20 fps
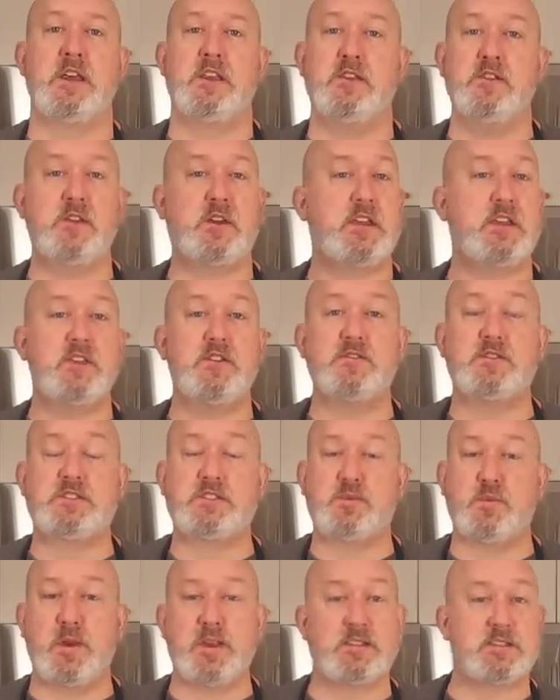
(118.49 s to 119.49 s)
You can use
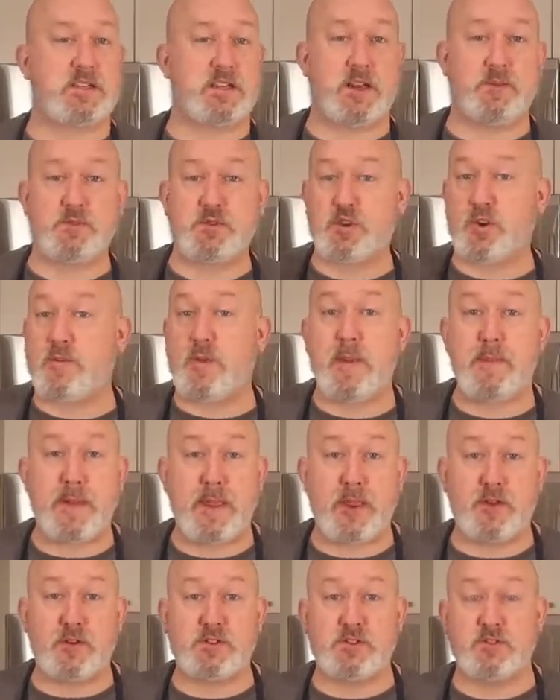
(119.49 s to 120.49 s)
Swiss, and I'm sure my
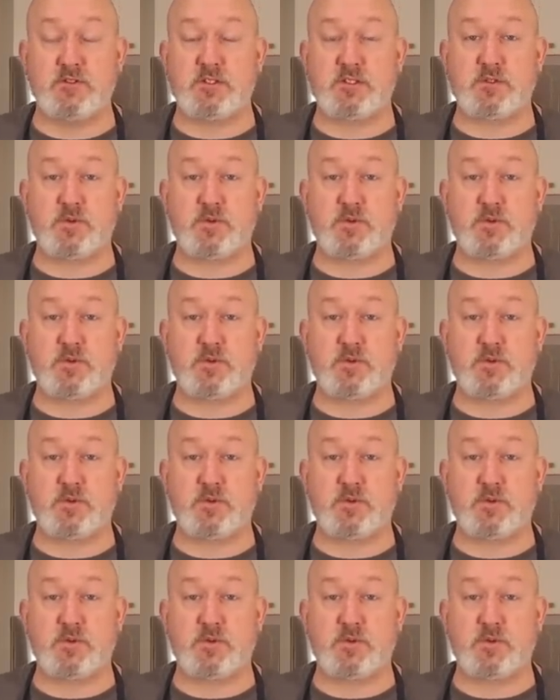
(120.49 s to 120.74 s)
parents used